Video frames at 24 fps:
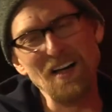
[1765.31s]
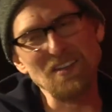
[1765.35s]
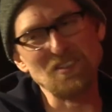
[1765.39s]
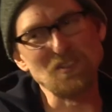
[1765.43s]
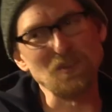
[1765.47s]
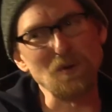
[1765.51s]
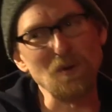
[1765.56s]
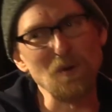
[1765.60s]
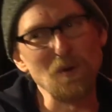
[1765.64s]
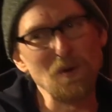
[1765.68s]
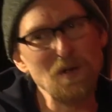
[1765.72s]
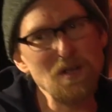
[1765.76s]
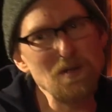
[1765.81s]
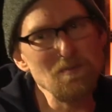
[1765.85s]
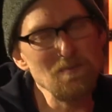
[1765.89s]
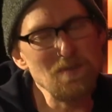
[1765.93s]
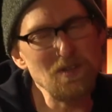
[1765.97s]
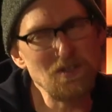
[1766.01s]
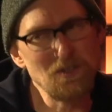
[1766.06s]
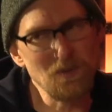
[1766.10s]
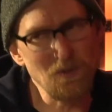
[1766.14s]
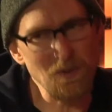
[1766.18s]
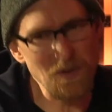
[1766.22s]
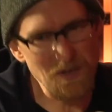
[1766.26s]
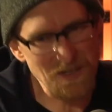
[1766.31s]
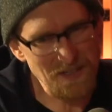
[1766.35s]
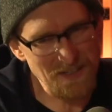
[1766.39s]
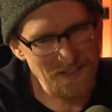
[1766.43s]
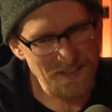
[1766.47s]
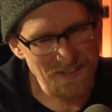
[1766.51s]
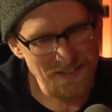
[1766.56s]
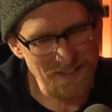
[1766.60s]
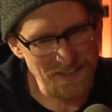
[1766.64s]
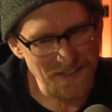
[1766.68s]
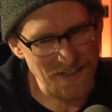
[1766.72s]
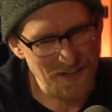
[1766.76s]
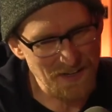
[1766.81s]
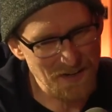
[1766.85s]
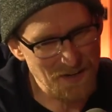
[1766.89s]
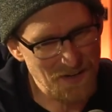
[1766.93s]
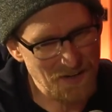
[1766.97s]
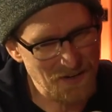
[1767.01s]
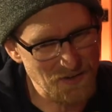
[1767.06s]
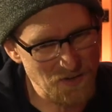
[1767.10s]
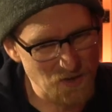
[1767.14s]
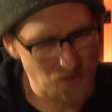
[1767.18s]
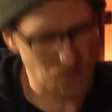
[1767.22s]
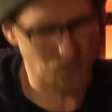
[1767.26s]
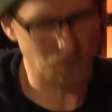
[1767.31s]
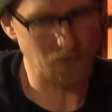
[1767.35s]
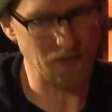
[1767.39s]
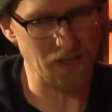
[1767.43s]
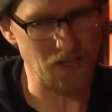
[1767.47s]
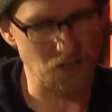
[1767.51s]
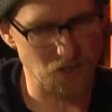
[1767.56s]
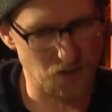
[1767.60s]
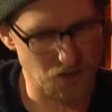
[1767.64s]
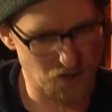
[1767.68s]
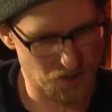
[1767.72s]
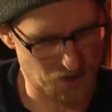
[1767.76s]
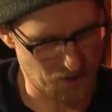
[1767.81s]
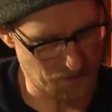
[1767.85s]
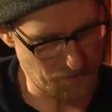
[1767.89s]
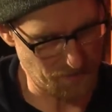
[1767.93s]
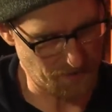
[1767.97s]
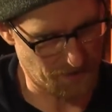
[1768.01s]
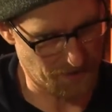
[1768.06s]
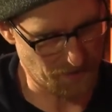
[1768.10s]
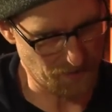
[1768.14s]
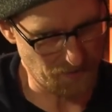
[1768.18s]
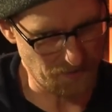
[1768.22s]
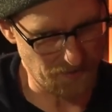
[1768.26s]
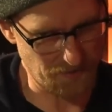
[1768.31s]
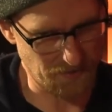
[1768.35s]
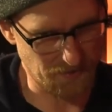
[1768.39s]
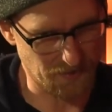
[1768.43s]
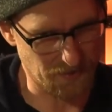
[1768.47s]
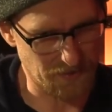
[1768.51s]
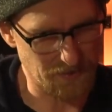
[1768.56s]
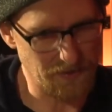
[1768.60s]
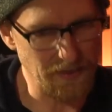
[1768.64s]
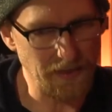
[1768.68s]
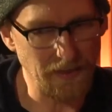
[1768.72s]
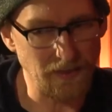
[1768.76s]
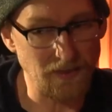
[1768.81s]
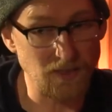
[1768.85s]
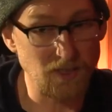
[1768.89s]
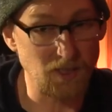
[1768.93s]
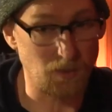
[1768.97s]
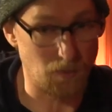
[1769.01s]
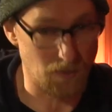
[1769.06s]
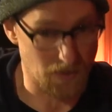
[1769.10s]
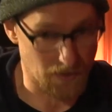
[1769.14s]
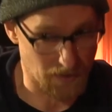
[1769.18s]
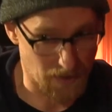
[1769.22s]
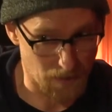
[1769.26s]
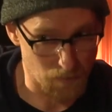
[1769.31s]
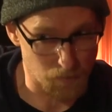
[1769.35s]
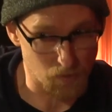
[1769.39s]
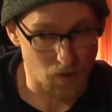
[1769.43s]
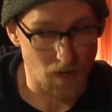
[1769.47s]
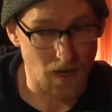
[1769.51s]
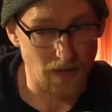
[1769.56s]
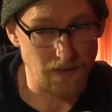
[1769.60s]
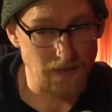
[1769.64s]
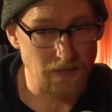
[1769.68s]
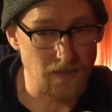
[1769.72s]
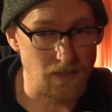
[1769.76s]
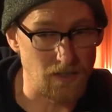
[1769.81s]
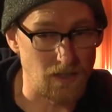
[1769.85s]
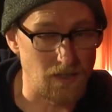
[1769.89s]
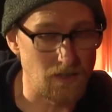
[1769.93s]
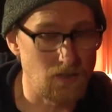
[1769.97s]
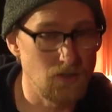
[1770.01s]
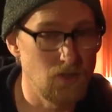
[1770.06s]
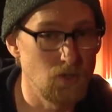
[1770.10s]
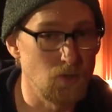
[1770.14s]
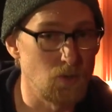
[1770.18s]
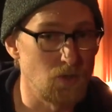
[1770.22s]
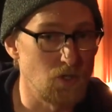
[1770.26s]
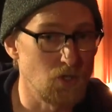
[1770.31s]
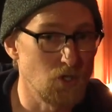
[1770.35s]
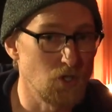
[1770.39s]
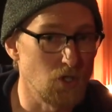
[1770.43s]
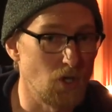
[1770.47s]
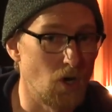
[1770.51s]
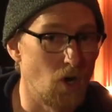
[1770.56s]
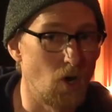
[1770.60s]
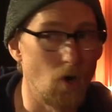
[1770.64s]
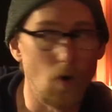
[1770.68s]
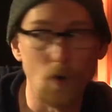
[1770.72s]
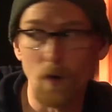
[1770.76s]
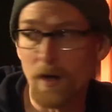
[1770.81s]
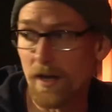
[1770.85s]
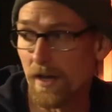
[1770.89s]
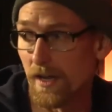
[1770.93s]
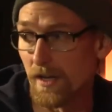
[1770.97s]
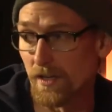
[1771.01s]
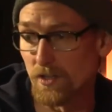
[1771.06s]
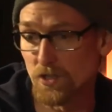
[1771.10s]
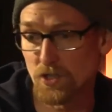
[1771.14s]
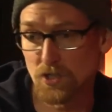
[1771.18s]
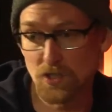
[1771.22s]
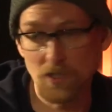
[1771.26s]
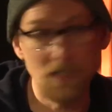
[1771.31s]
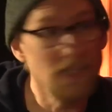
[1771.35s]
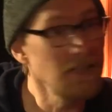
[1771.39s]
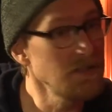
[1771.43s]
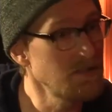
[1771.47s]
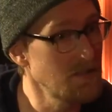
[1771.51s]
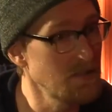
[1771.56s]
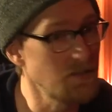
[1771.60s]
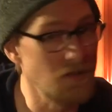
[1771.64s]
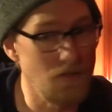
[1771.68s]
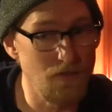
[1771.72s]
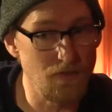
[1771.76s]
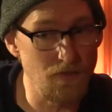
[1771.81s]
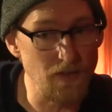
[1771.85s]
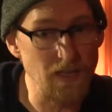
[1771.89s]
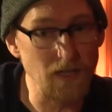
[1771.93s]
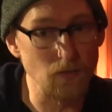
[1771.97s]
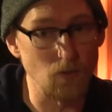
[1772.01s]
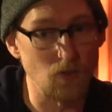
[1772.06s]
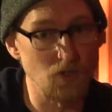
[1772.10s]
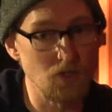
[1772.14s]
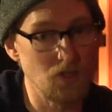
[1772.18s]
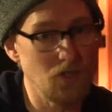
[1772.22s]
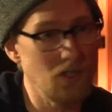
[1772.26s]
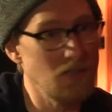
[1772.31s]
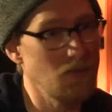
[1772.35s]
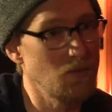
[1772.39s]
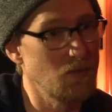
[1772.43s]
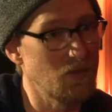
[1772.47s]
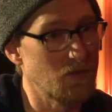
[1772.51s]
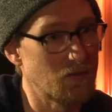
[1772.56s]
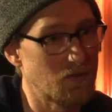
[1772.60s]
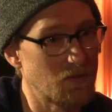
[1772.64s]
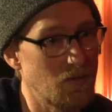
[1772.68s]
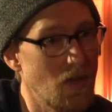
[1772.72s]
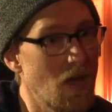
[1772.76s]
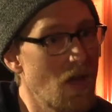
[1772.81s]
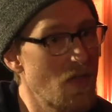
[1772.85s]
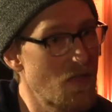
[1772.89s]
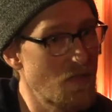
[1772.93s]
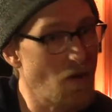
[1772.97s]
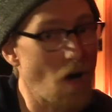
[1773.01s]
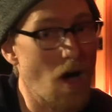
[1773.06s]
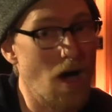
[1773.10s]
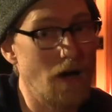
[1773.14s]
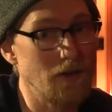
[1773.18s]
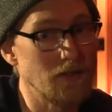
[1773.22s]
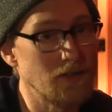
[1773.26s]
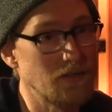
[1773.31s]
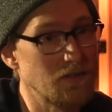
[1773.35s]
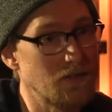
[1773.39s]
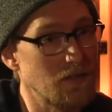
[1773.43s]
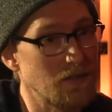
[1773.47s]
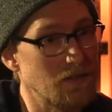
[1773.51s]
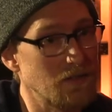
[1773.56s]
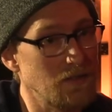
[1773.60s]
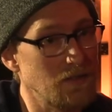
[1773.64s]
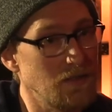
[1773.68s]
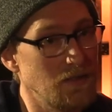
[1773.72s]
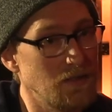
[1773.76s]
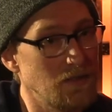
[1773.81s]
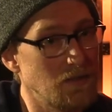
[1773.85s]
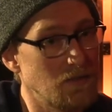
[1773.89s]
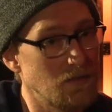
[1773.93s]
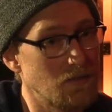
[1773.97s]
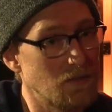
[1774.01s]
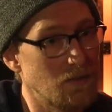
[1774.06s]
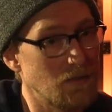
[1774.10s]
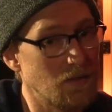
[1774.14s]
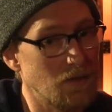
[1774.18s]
So in between those relationships, I was dating someone that I brought here to a show, and she did the thing where she thought that the